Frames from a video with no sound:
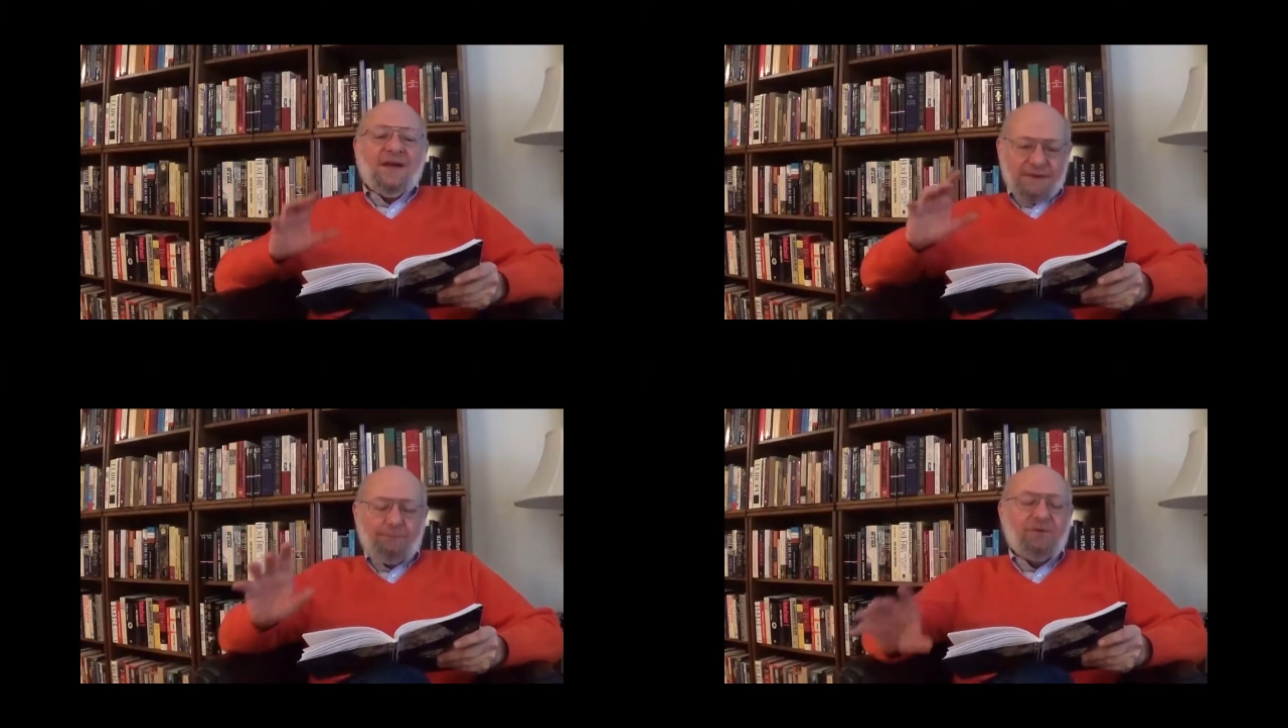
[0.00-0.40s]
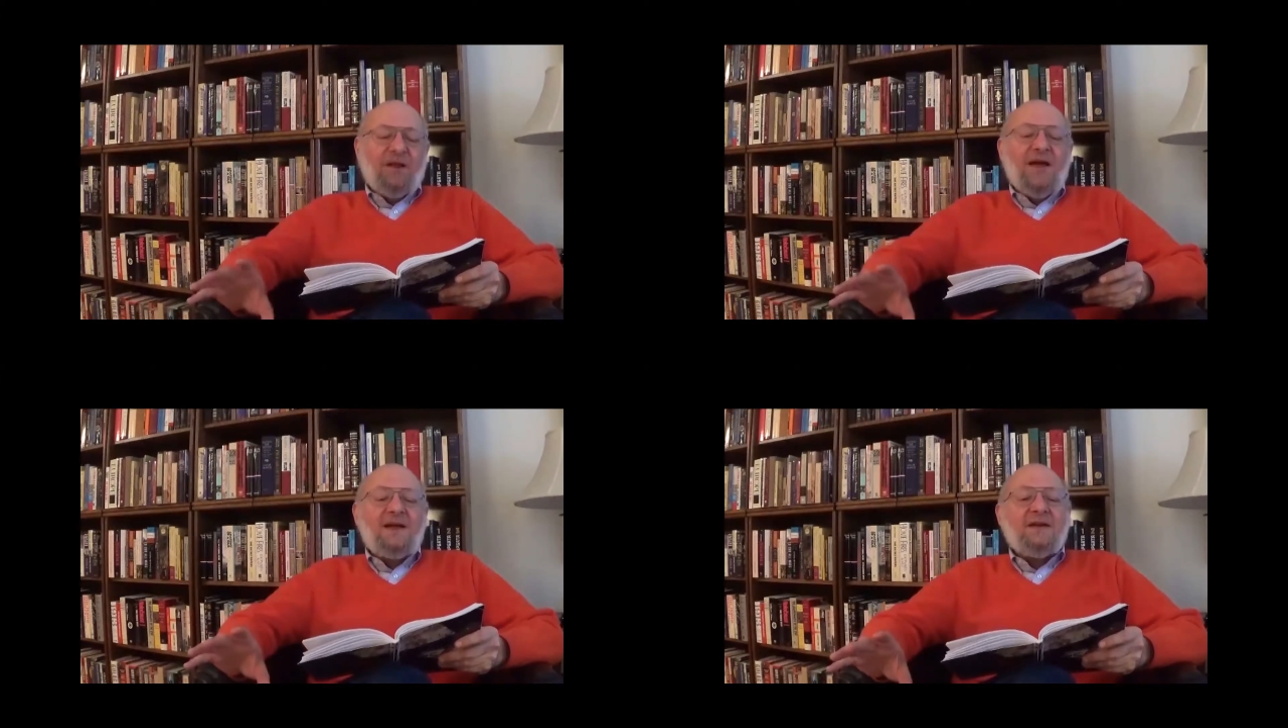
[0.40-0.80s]
and
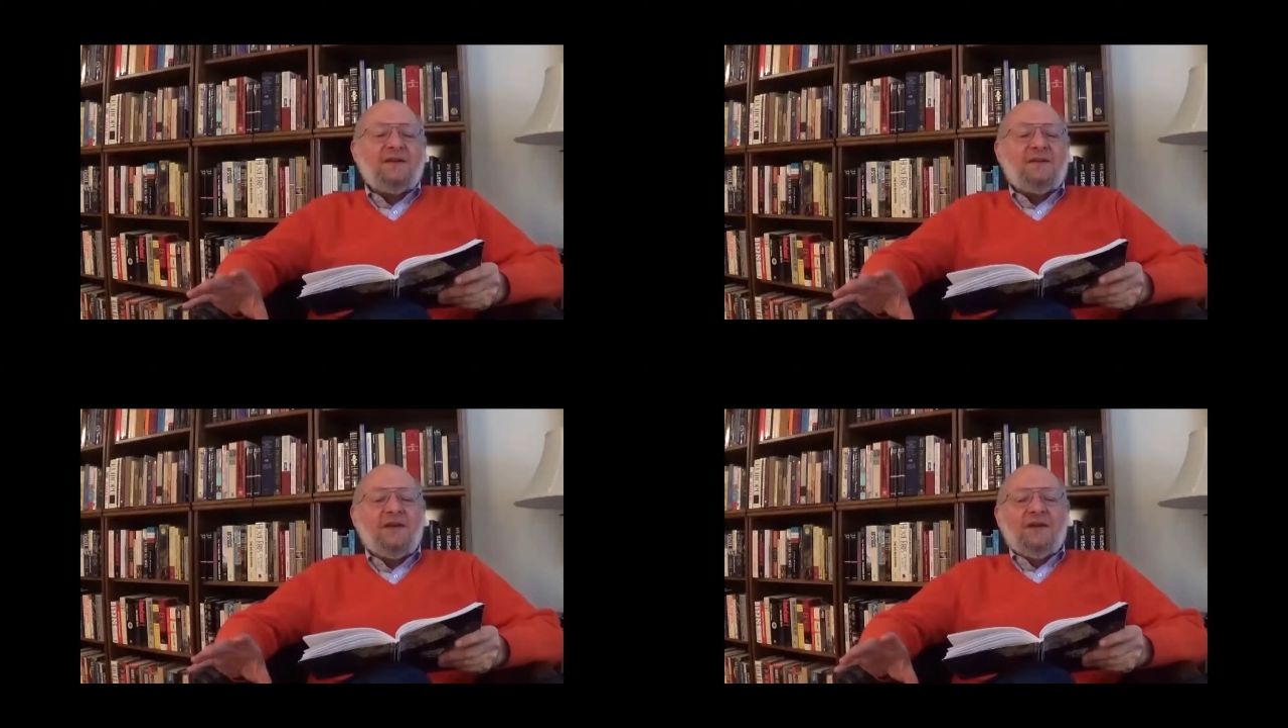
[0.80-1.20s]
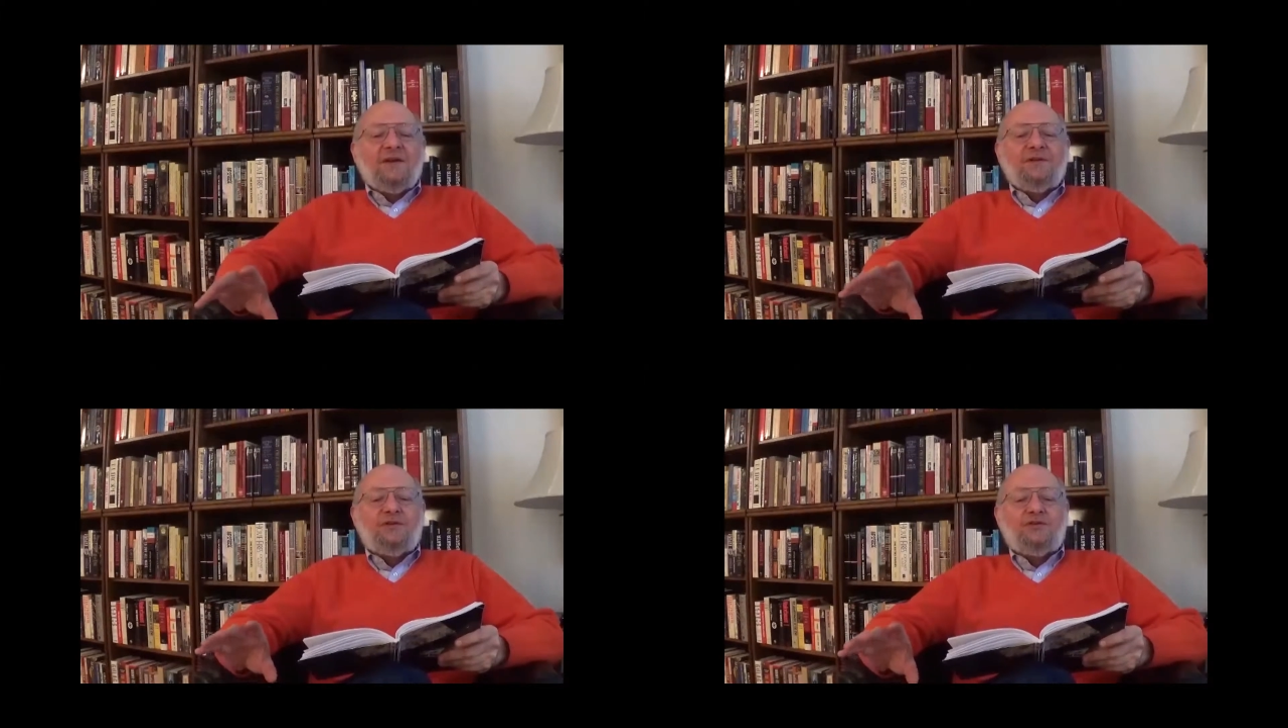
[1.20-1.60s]
applied it
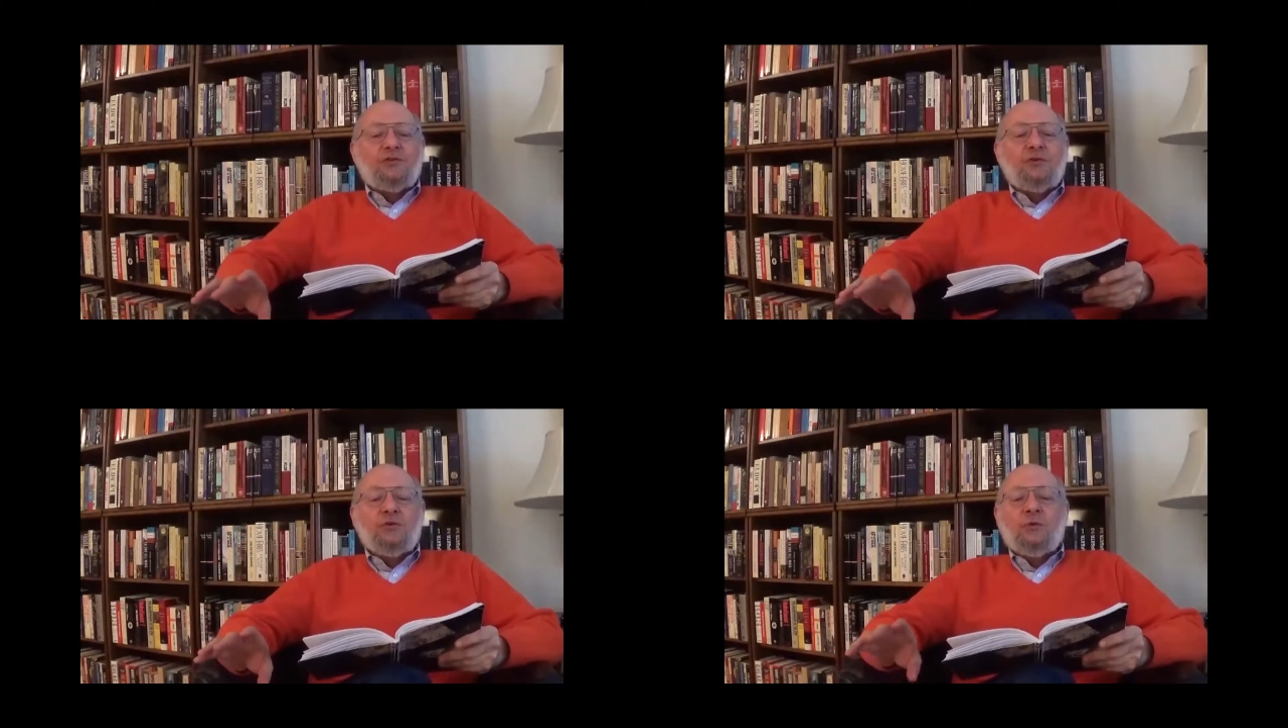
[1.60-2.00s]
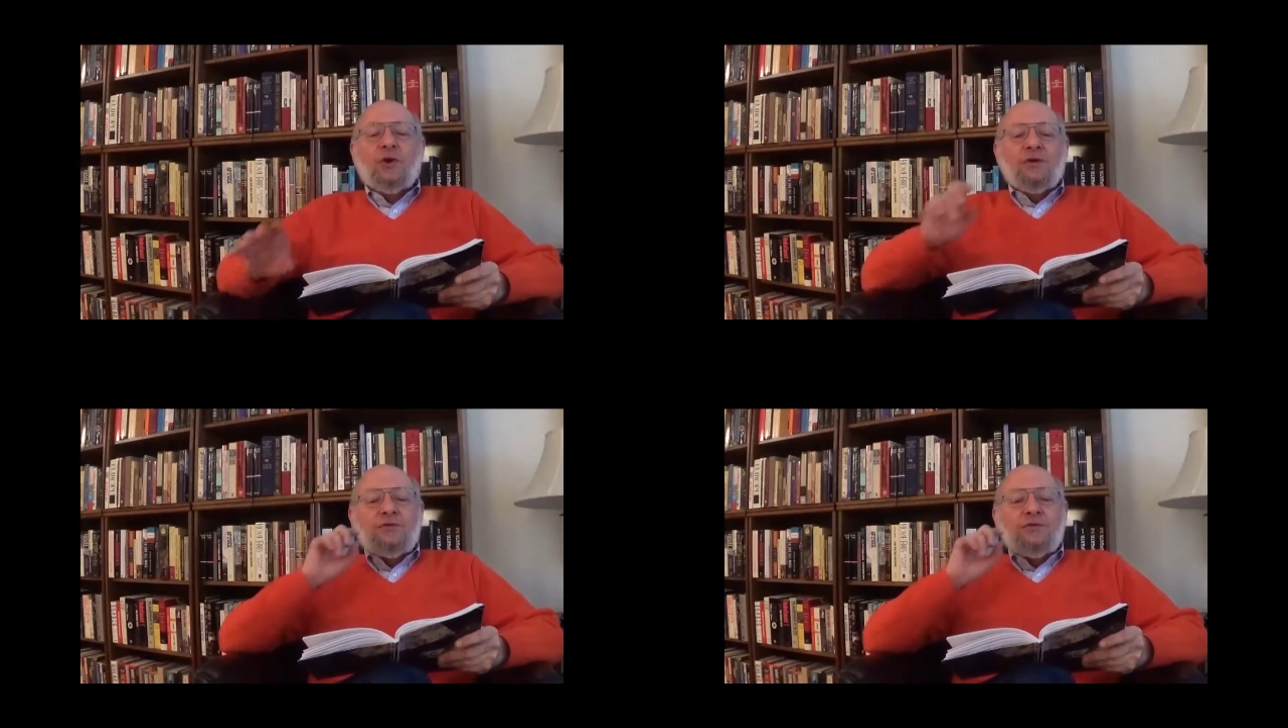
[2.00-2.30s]
to